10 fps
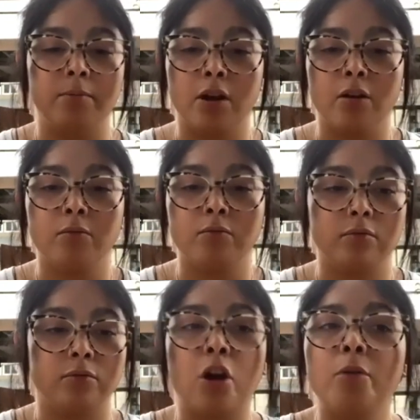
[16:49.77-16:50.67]
Don't
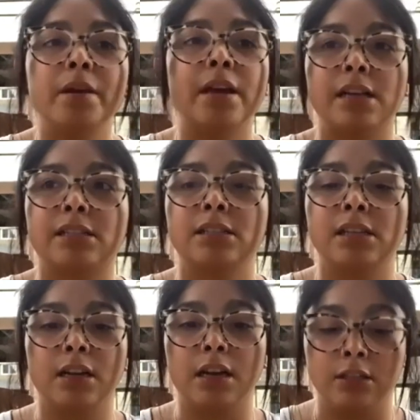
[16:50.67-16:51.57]
don't be
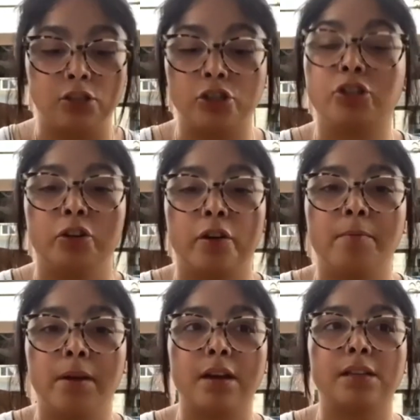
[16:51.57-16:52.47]
hesitant and just do it
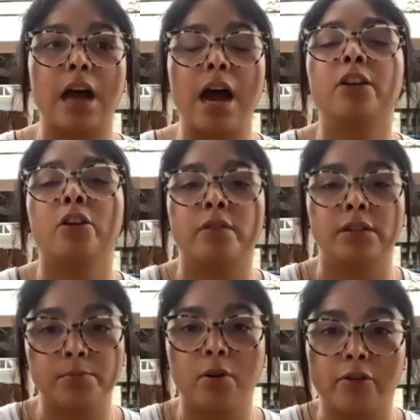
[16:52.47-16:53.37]
because I know this
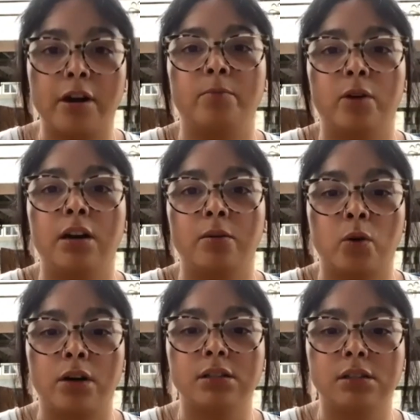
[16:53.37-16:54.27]
program
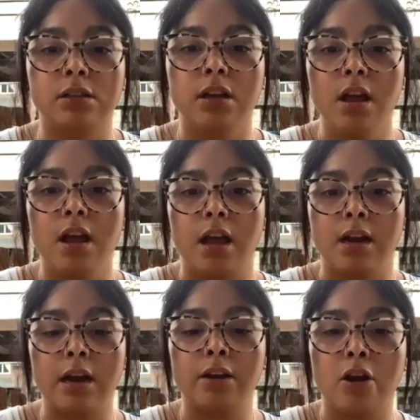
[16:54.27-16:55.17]
works, and I
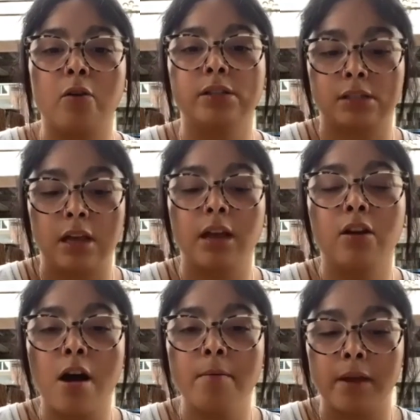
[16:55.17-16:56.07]
know it's it got
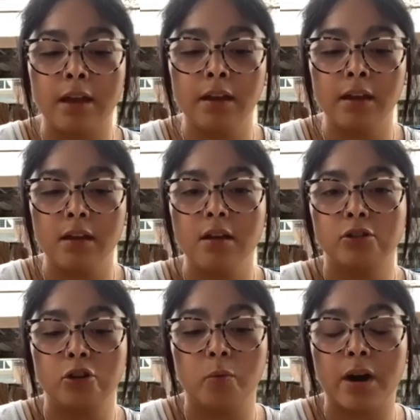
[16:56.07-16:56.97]
me to where I
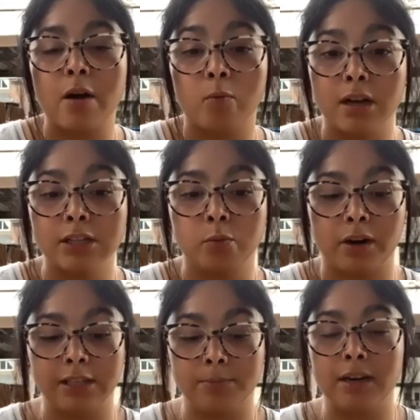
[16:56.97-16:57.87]
was, where it's been a
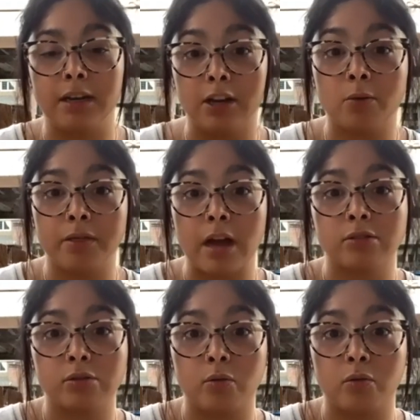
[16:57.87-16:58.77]
year without school,
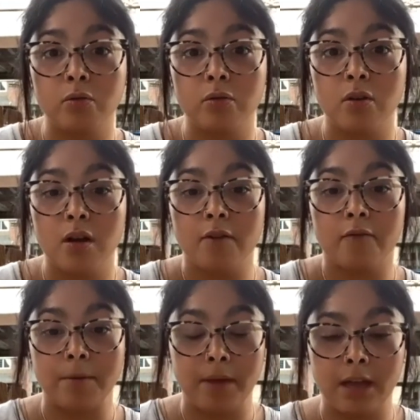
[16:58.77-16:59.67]
from
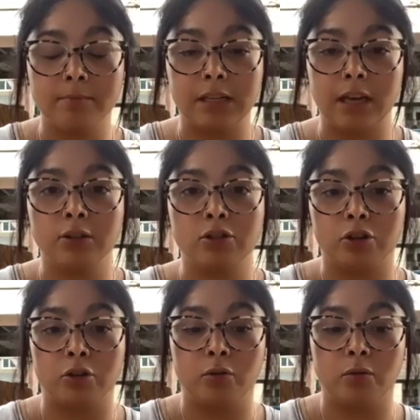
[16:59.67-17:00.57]
EMT to
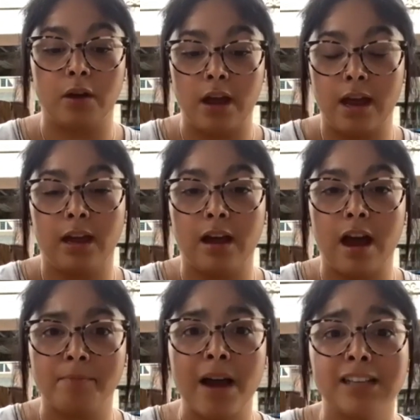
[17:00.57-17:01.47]
hey, I
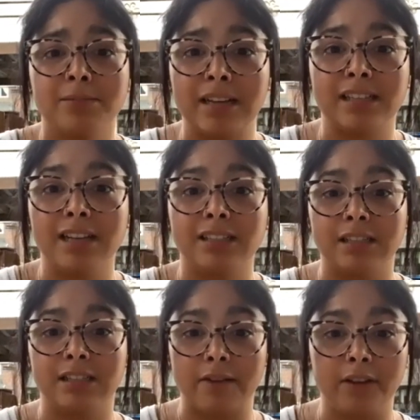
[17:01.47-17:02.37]
passed my test in
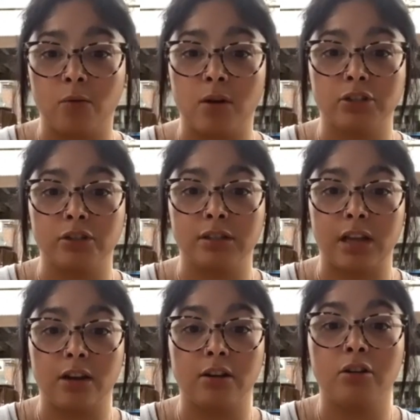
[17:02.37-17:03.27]
70 questions. Like,
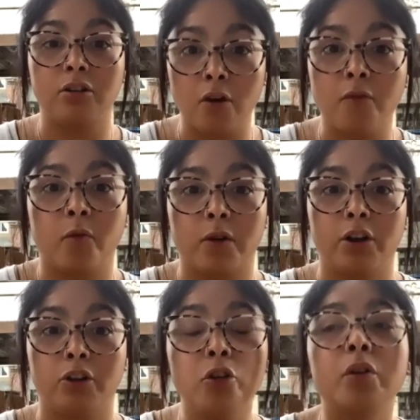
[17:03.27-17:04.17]
go for it.
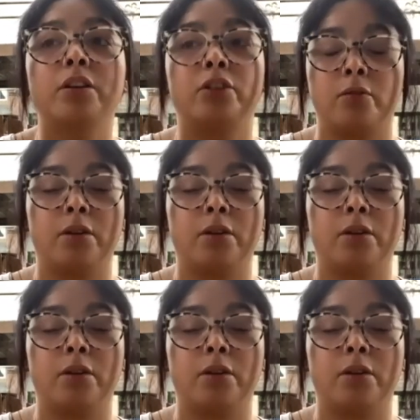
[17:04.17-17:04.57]
You could do it.